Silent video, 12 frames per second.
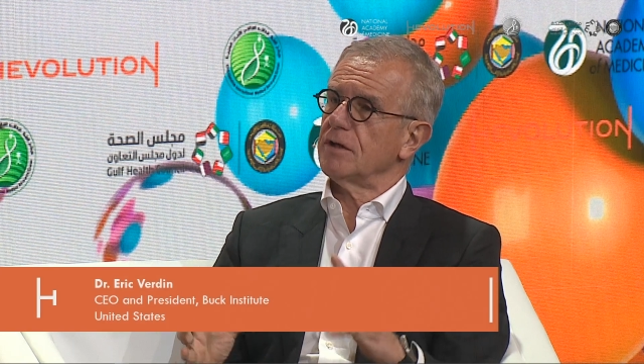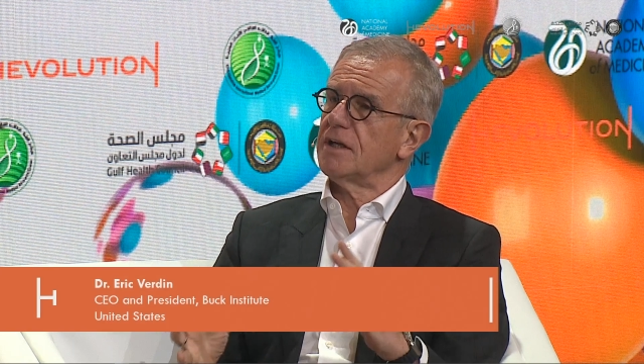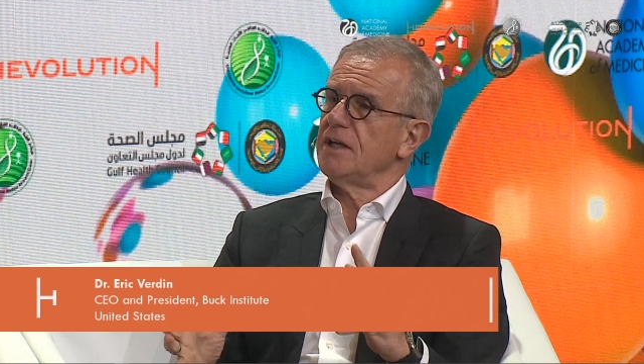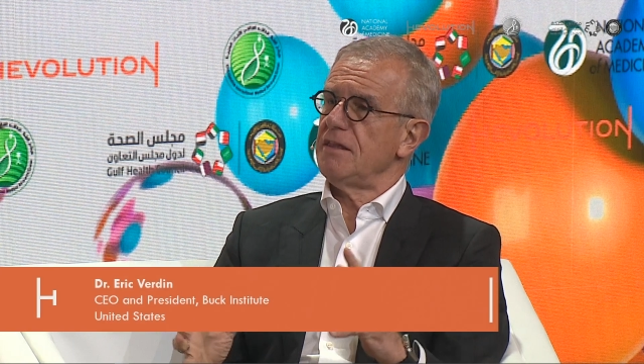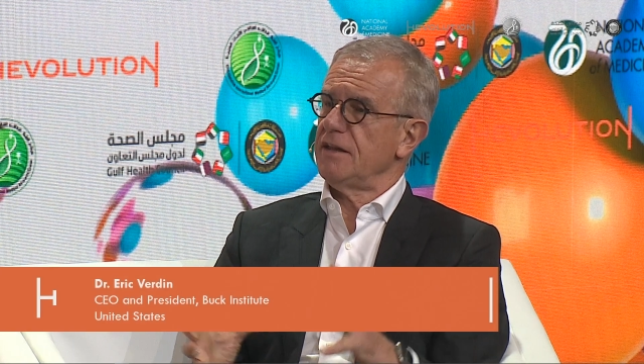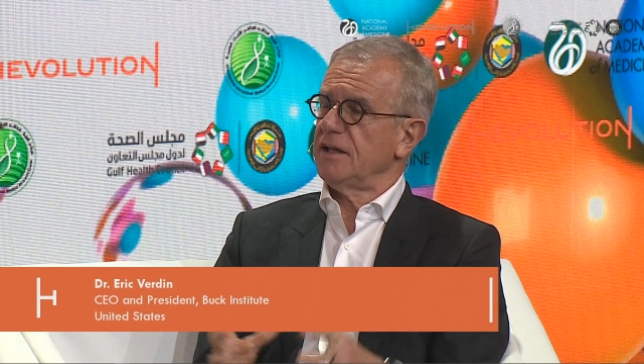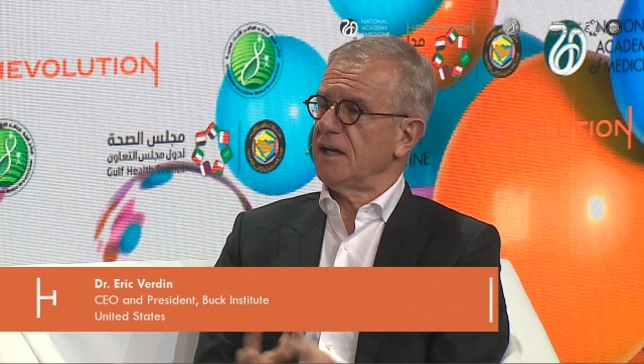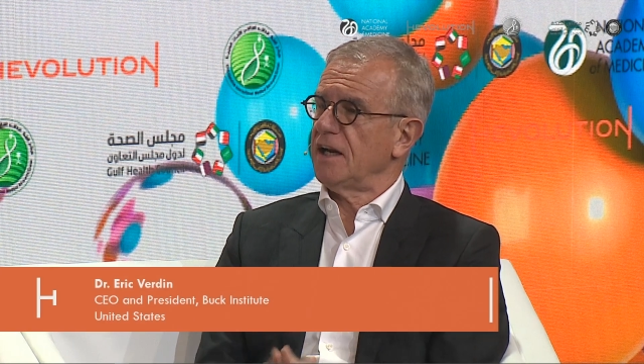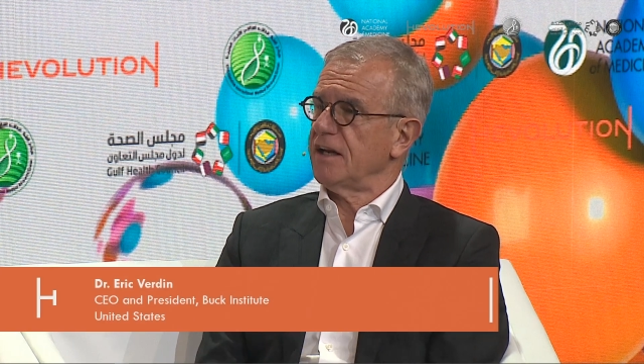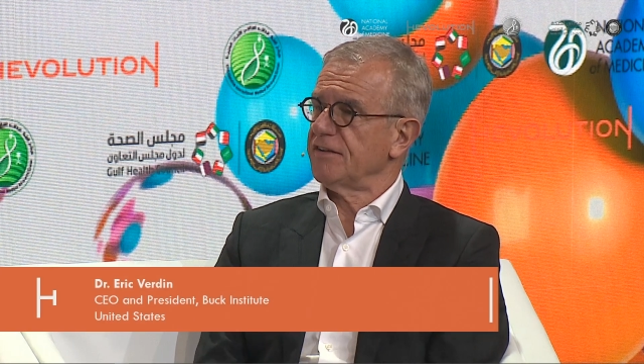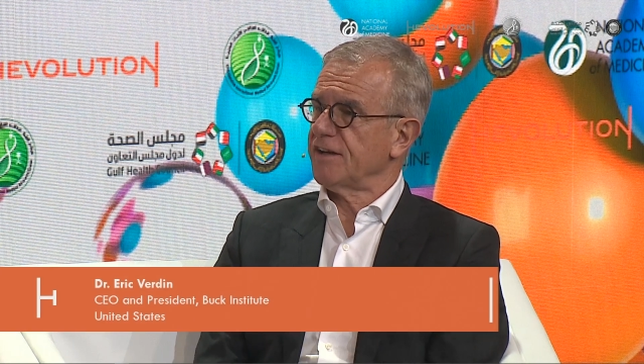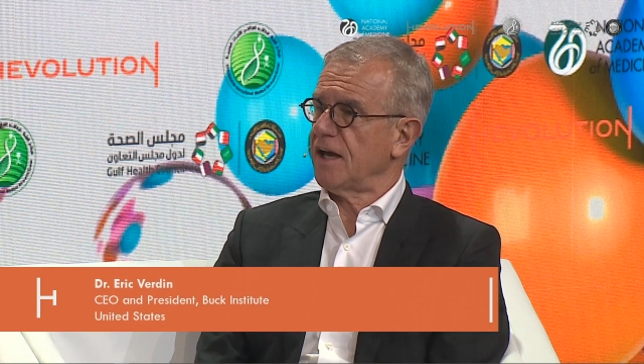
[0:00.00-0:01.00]
key thing that
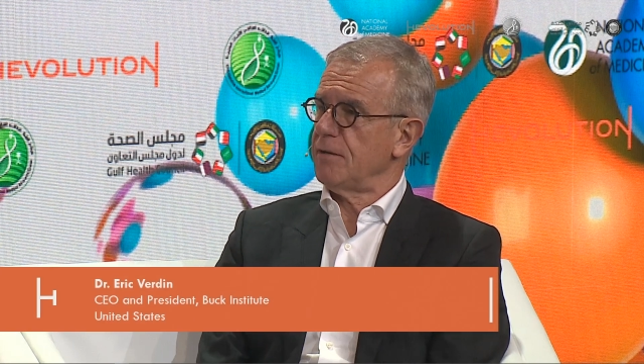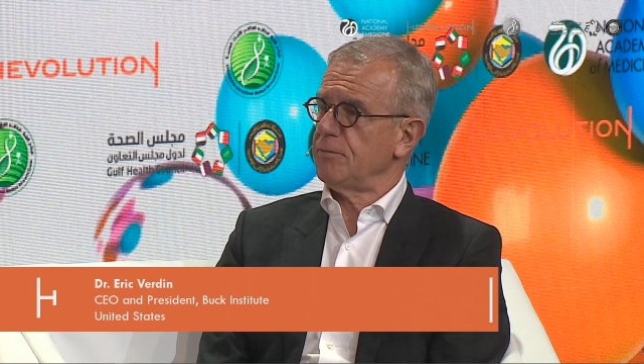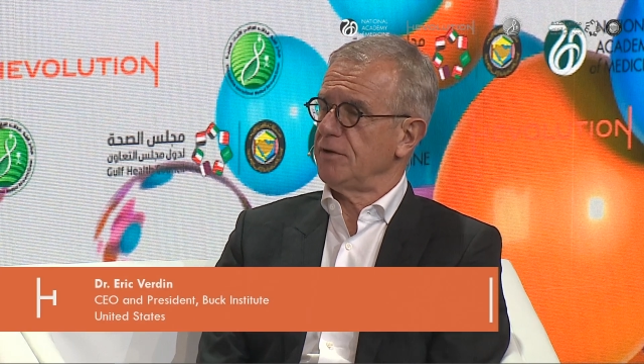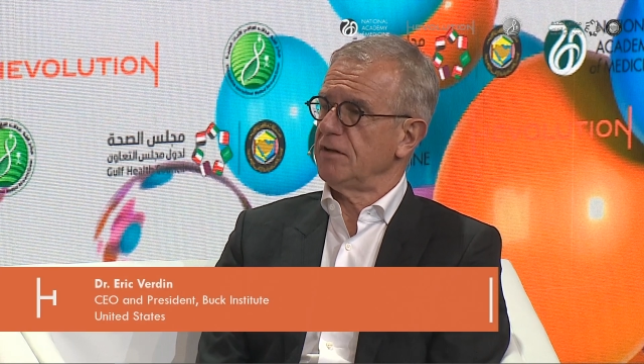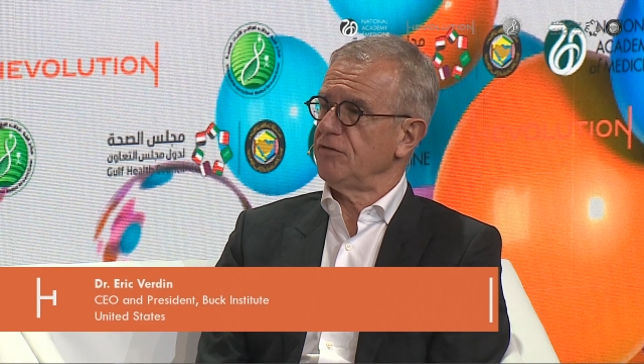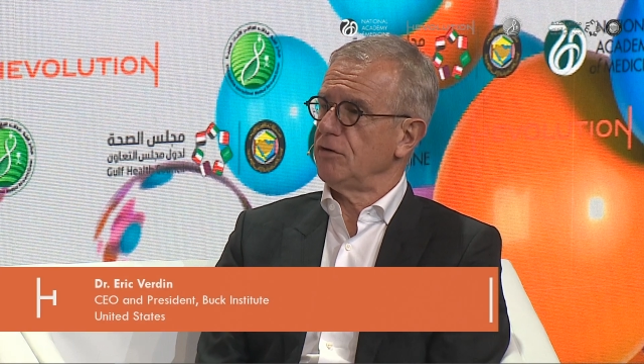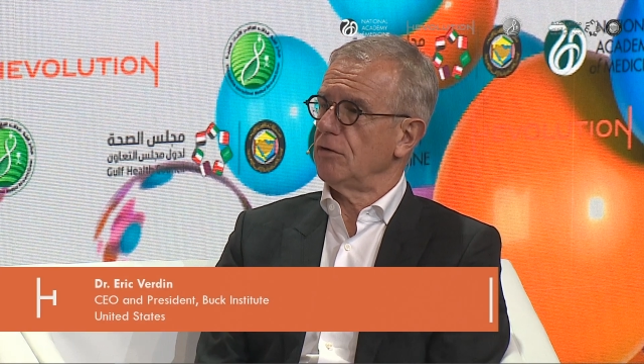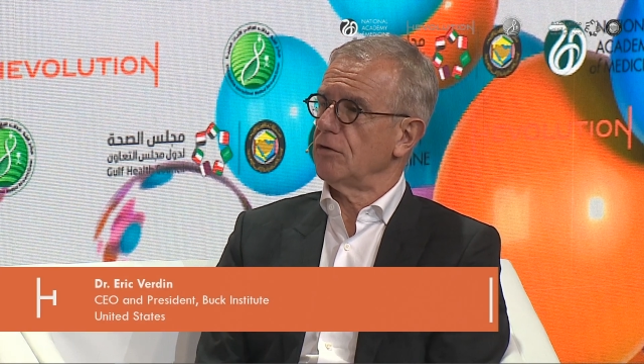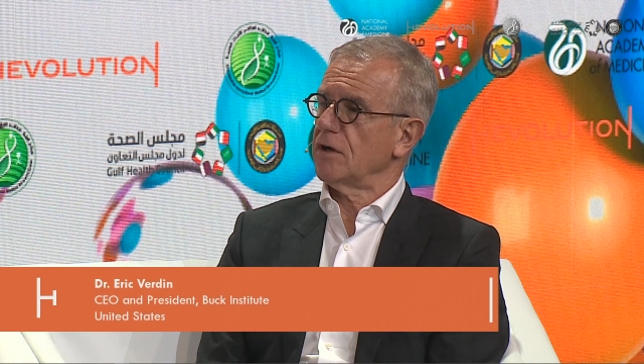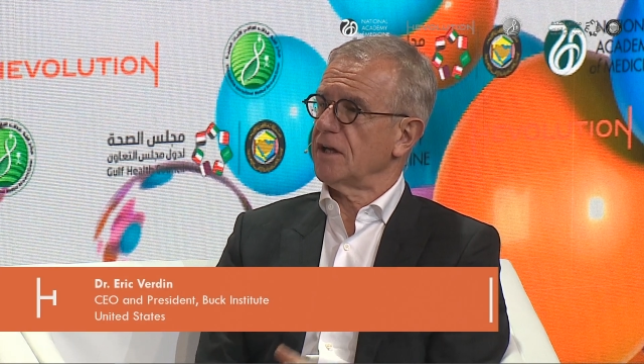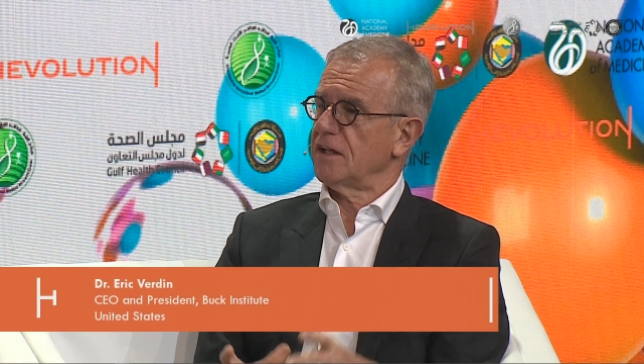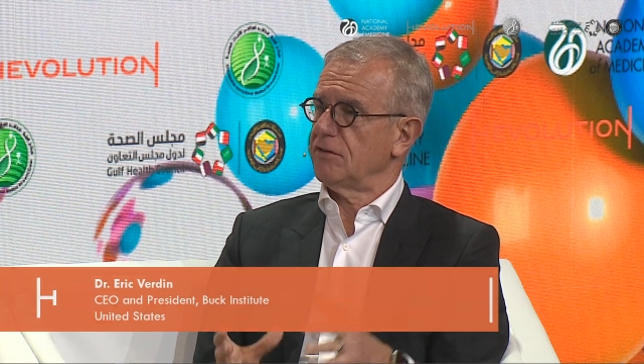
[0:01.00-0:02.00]
has happened, if you
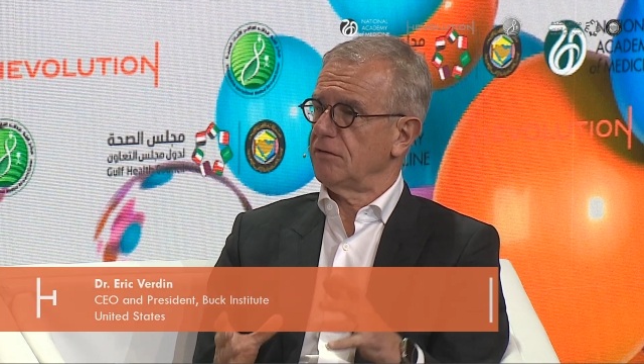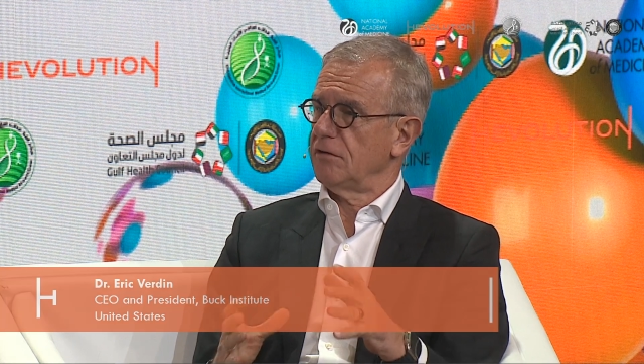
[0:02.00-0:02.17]
look at the